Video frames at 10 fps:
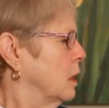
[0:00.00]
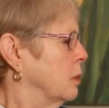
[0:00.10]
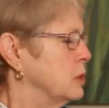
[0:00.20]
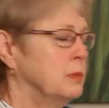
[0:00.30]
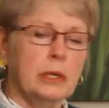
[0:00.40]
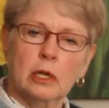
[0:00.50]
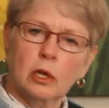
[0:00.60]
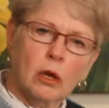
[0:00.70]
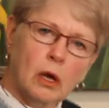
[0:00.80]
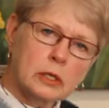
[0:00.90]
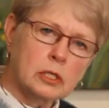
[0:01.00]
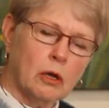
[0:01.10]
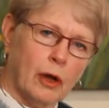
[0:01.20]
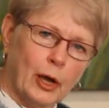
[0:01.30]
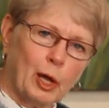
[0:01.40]
spent a long
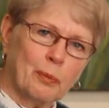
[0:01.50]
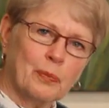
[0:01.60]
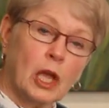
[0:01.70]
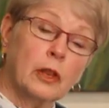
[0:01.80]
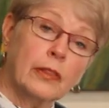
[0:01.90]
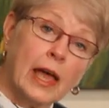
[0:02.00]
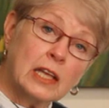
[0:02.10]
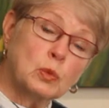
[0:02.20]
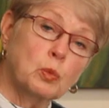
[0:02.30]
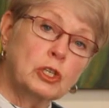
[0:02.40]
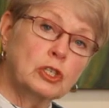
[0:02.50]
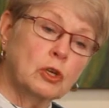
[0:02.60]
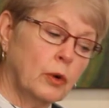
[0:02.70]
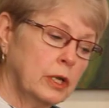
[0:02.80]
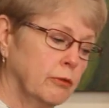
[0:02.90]
time, and that's what you're
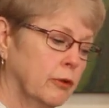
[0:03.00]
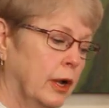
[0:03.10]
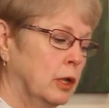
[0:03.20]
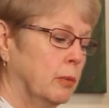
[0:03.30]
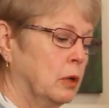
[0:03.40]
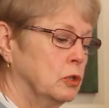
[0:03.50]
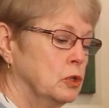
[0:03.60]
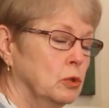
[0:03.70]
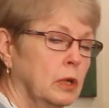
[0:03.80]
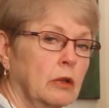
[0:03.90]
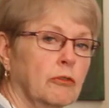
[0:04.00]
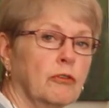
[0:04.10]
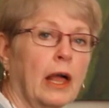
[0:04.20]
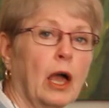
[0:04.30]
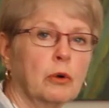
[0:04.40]
going to find about doing
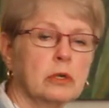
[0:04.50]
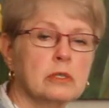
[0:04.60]
flowers.